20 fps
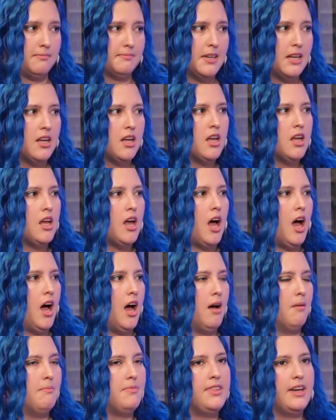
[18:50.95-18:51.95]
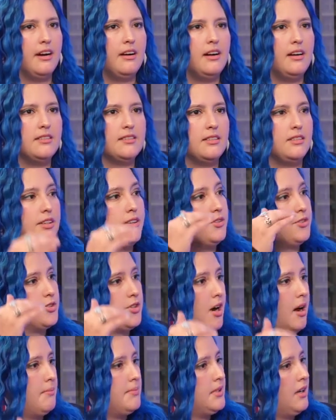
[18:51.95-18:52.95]
Okay. Um, there is a little
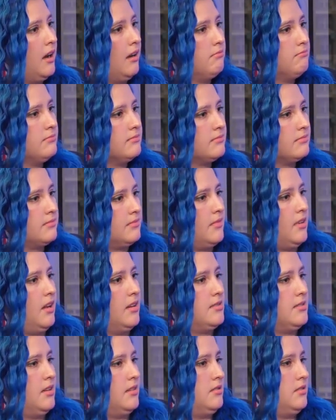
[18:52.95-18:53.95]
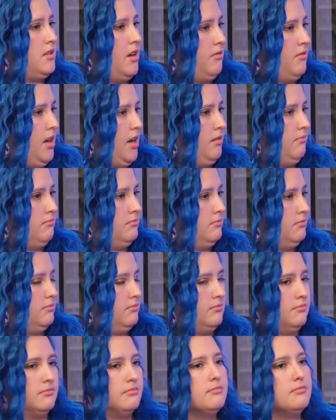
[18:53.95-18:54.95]
drop down. that says donate.
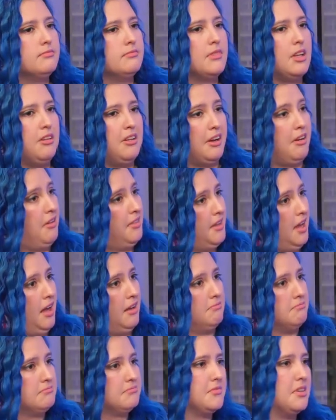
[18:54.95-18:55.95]
Okay. Click on that.